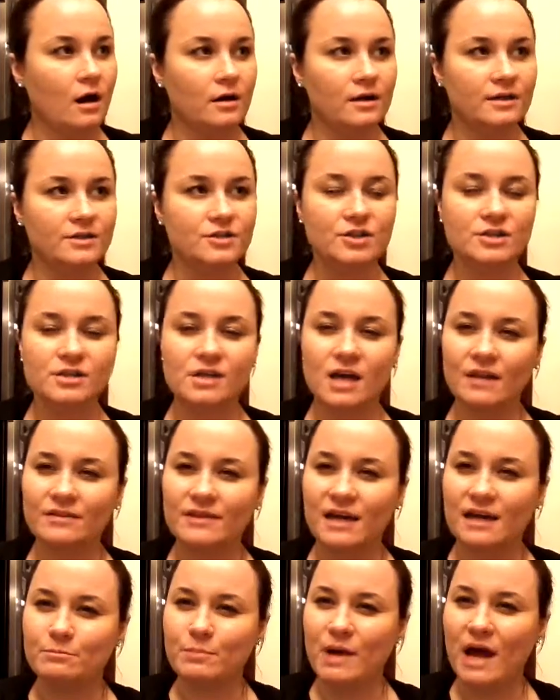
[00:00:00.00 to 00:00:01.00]
It's just got
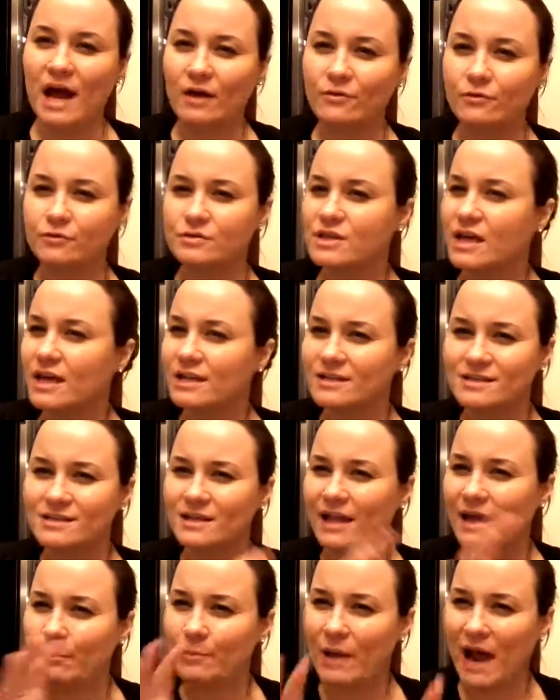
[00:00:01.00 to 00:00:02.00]
that, and it's
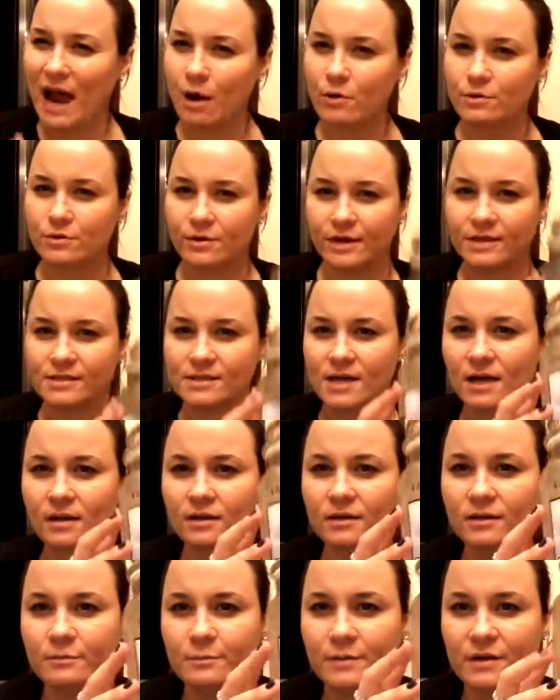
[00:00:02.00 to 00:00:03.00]
like powdery. It's got
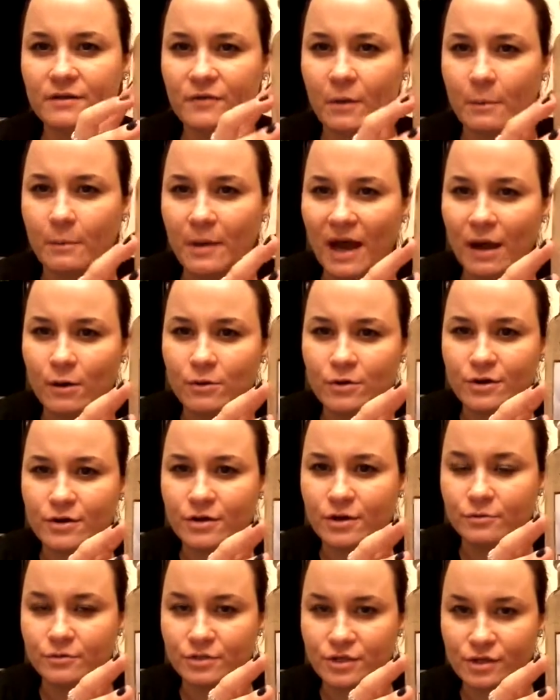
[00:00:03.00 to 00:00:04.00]
a little bit of a powder
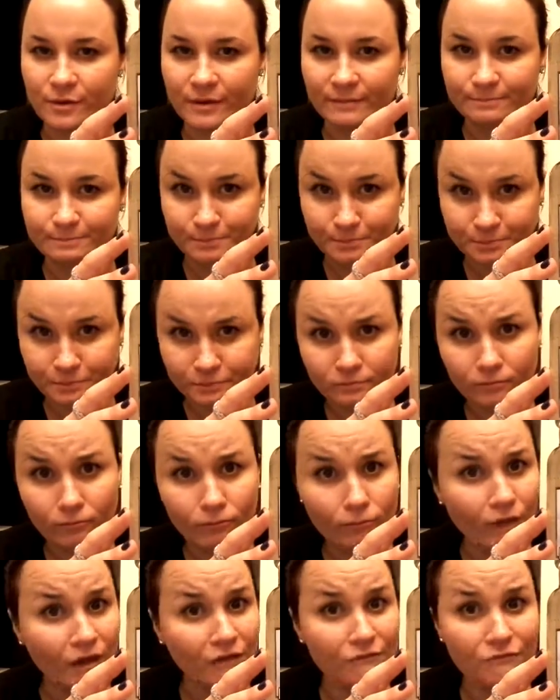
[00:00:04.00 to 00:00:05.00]
note to it.
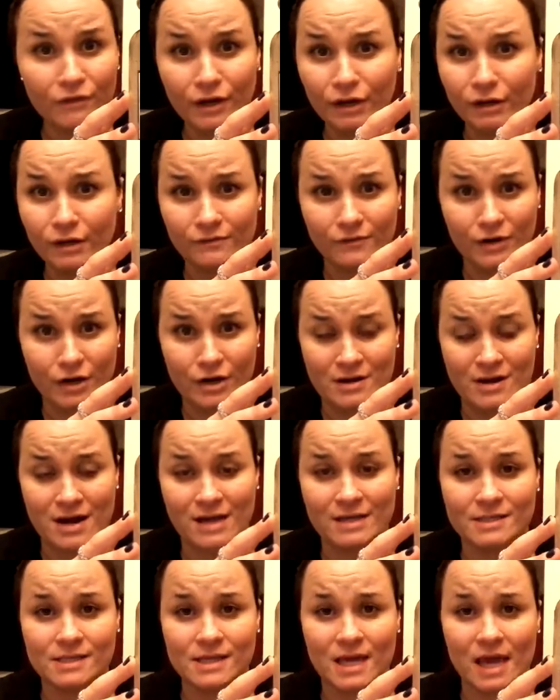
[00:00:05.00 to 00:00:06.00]
Very, very
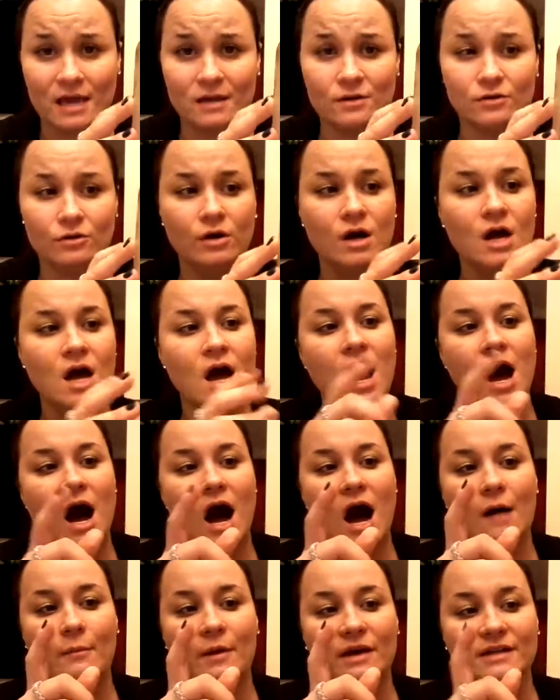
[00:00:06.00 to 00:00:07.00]
nice candle.
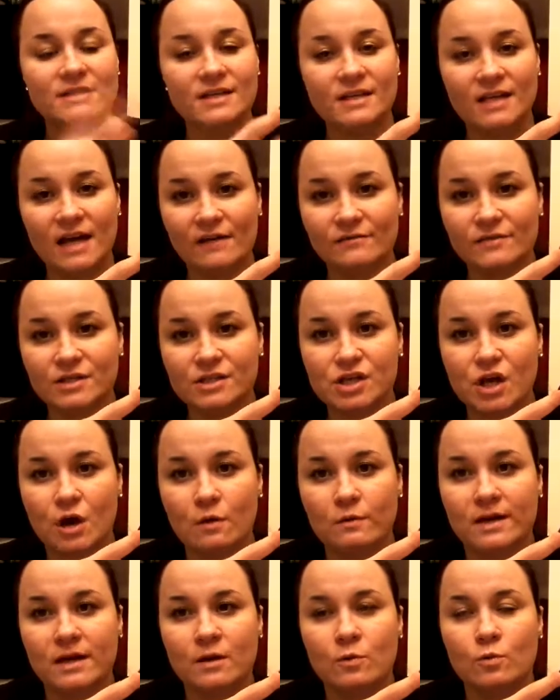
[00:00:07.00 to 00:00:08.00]
I did have this
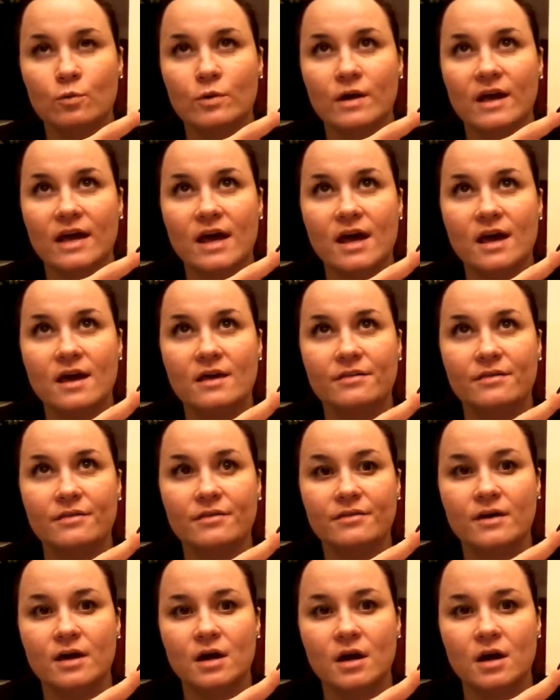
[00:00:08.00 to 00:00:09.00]
going
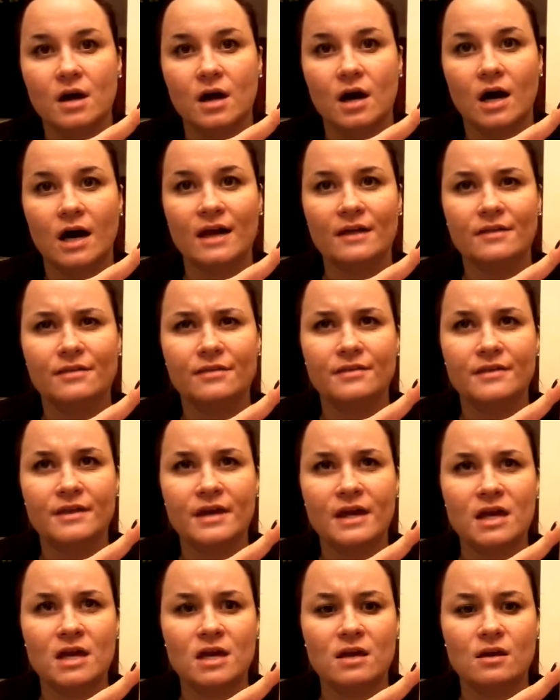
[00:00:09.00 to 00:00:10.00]
with, I
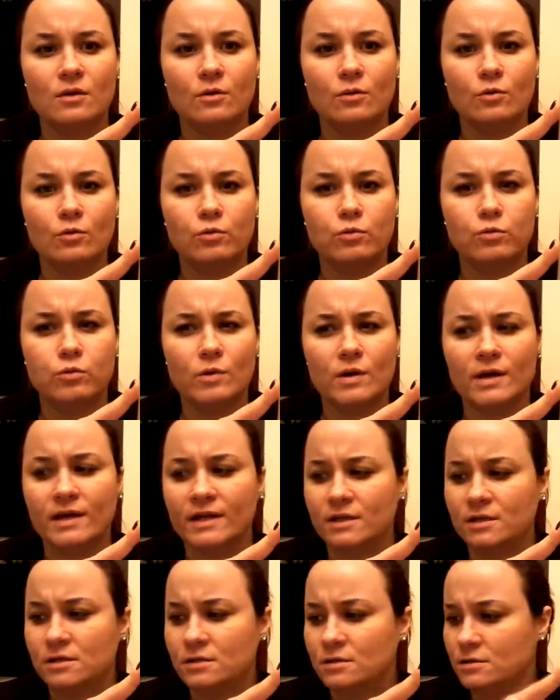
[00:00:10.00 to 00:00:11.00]
think,
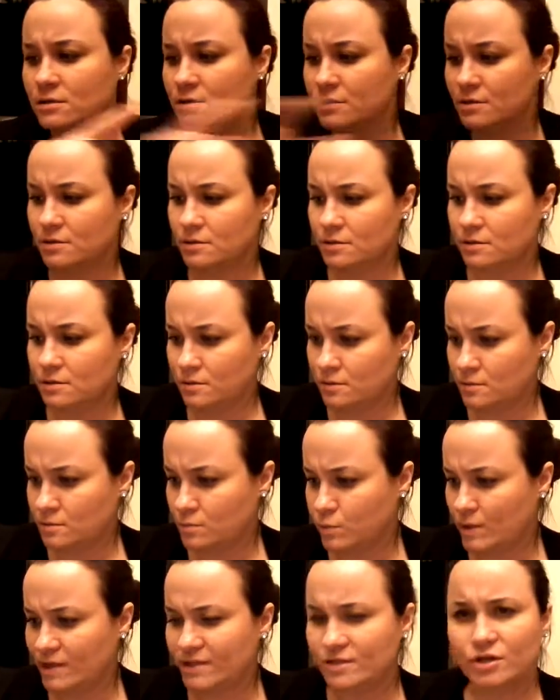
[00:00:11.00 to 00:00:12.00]

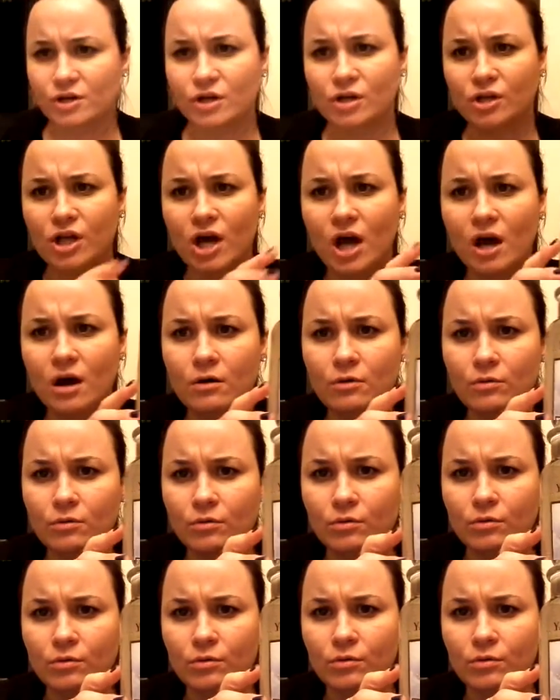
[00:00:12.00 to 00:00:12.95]
Winter Glow.